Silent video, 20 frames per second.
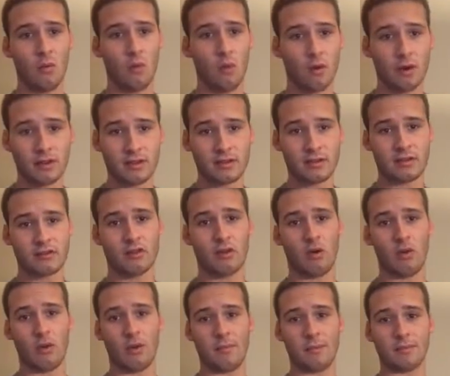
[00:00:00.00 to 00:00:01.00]
What is an
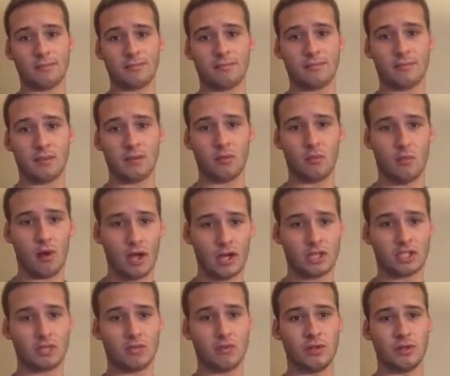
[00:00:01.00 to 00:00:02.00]
assault weapon? And
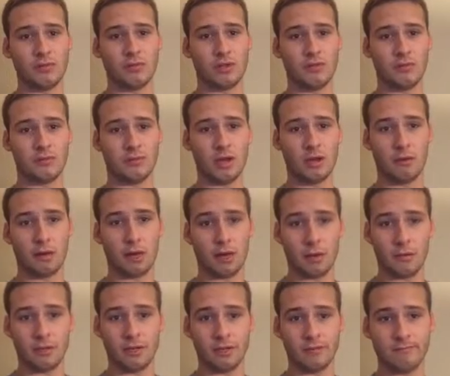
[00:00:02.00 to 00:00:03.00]
why should we the people be able to
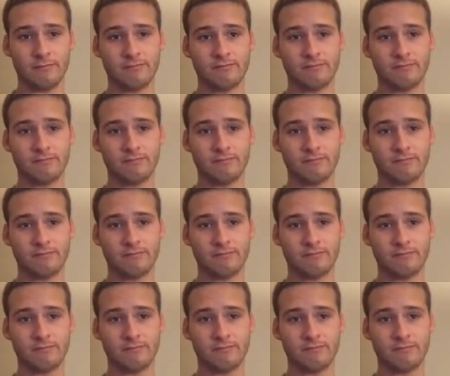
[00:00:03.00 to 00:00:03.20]
own them?